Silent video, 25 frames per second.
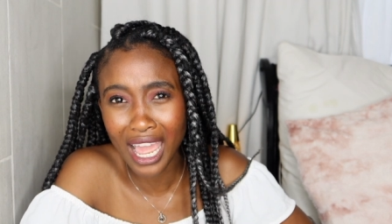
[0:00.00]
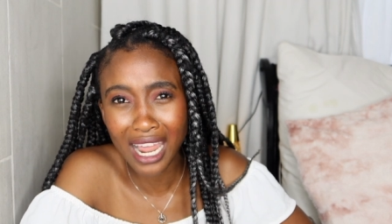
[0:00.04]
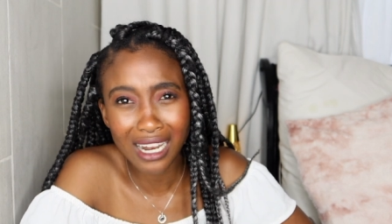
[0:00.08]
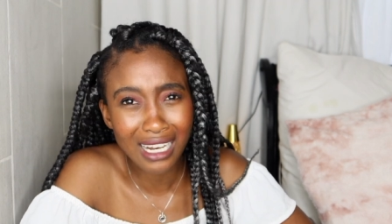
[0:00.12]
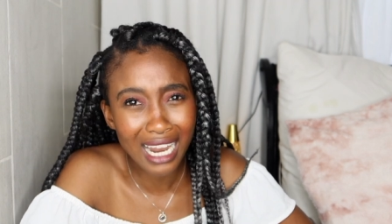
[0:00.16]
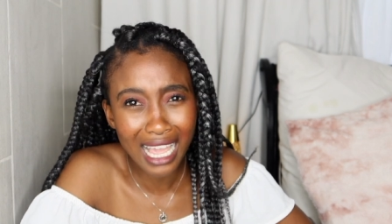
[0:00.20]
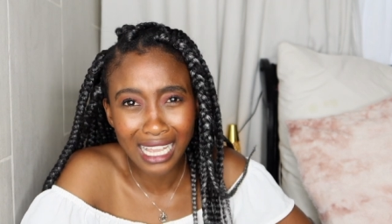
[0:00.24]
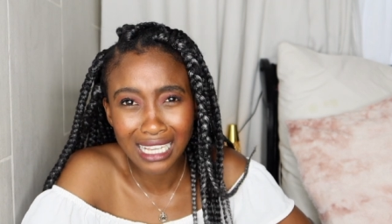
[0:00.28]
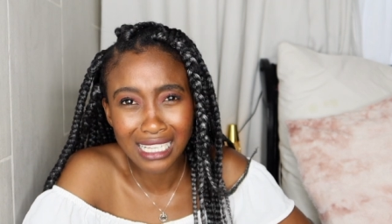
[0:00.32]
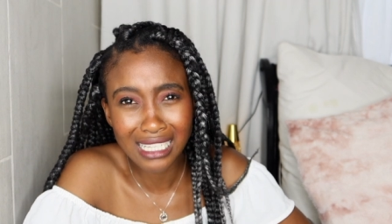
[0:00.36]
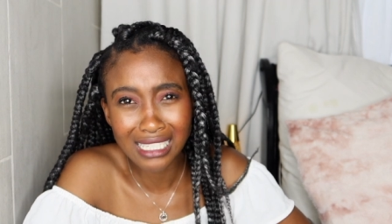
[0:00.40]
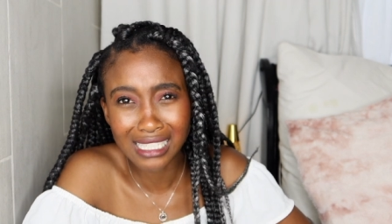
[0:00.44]

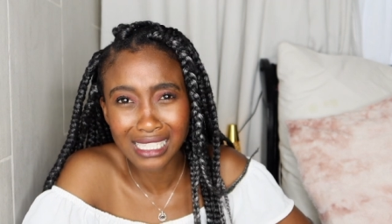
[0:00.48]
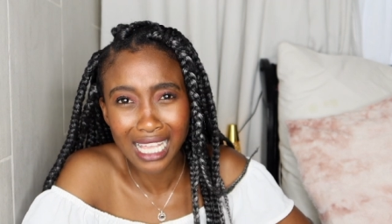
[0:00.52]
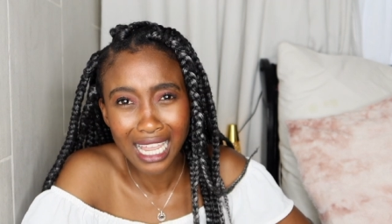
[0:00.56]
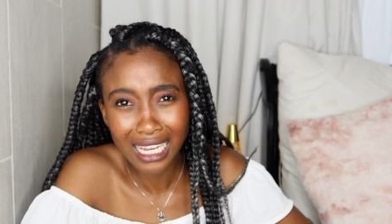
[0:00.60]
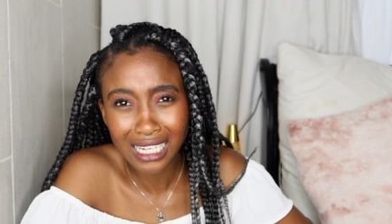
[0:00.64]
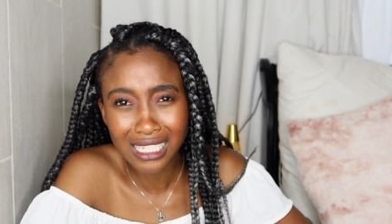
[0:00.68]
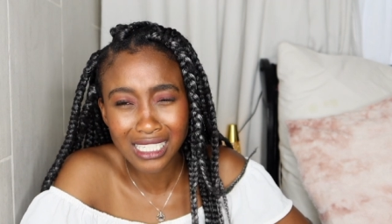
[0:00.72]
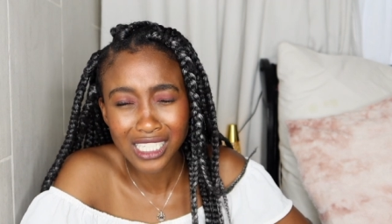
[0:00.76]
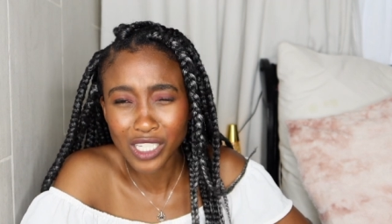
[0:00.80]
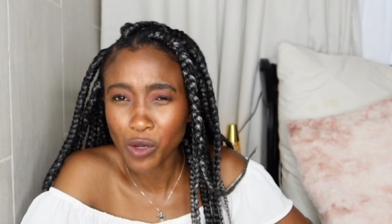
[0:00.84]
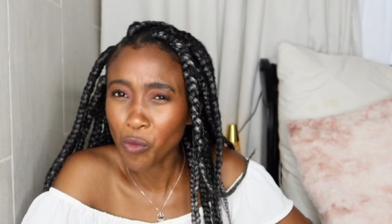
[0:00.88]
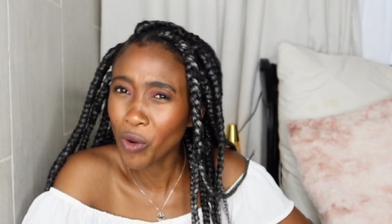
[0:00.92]
and
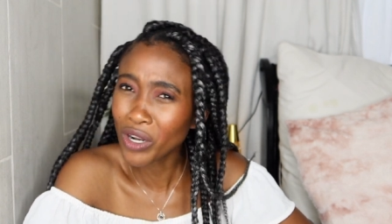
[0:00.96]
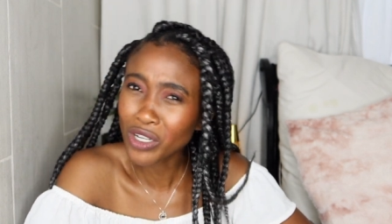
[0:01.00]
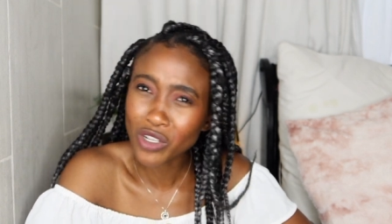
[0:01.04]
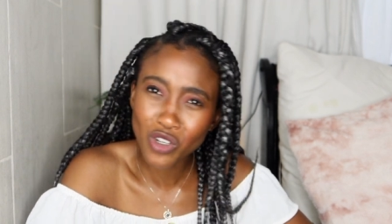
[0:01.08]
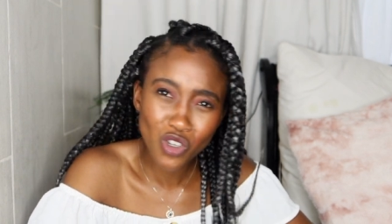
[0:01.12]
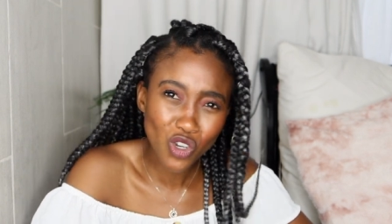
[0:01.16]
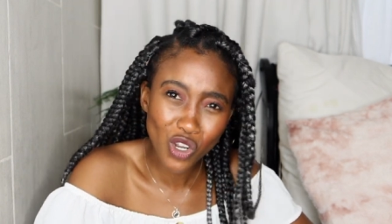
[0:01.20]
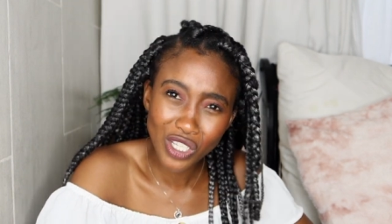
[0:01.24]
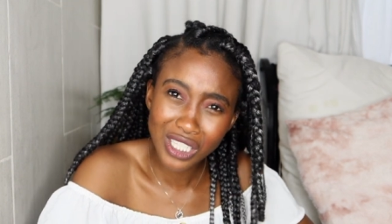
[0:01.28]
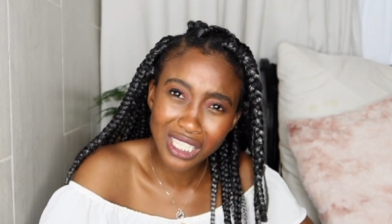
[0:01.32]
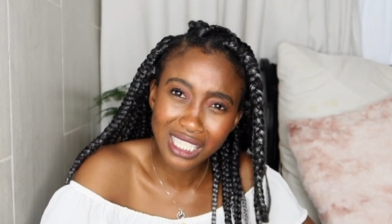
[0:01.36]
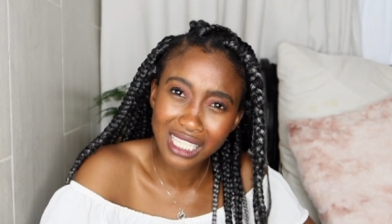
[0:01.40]
anxiety. What
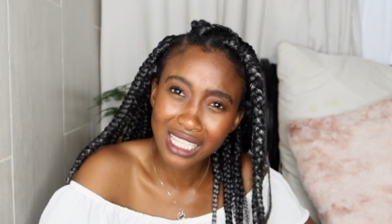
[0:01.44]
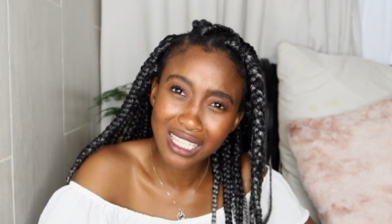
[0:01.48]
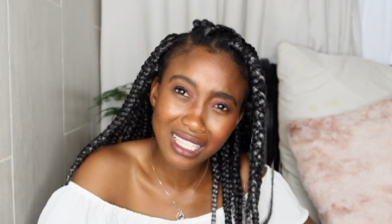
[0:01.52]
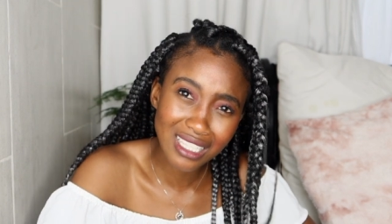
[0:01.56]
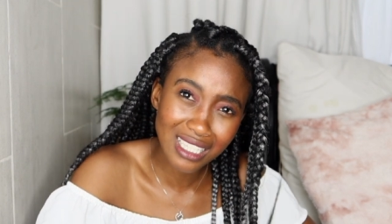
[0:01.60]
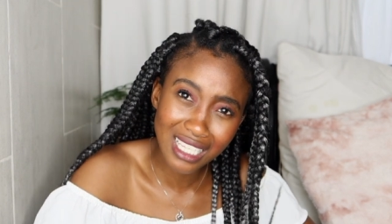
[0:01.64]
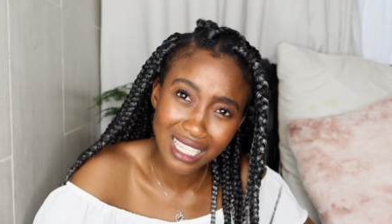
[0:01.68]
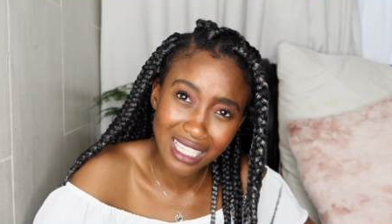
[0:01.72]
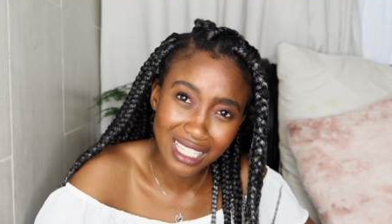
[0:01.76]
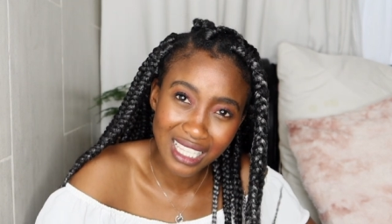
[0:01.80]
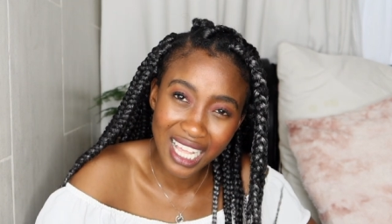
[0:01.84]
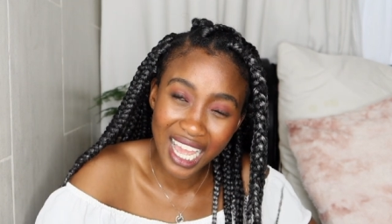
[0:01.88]

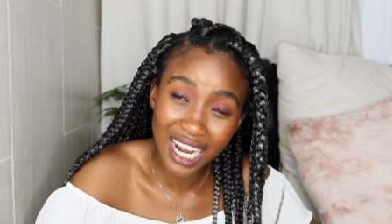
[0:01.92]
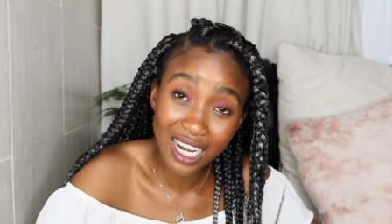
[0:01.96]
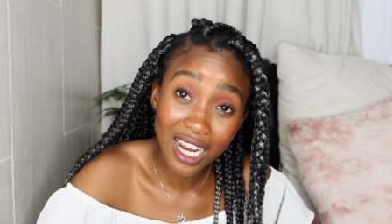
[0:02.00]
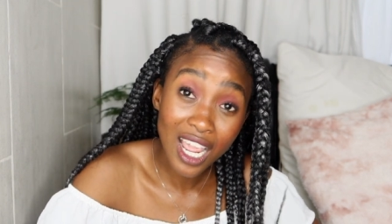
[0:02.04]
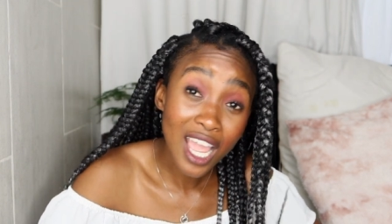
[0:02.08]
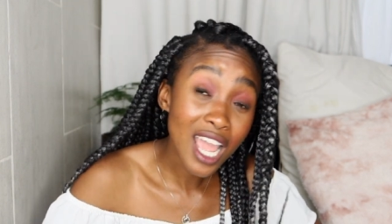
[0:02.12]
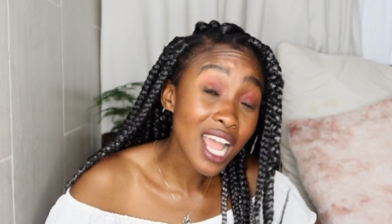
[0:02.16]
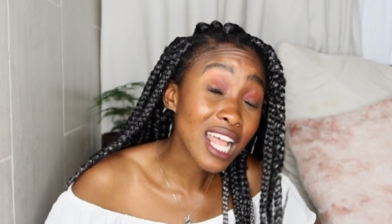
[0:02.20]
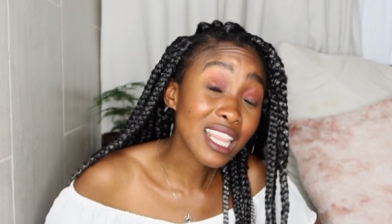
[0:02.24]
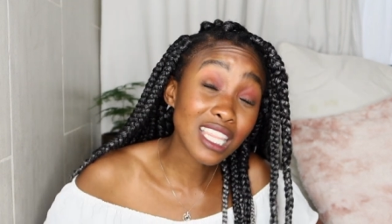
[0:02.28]
nonsense is that?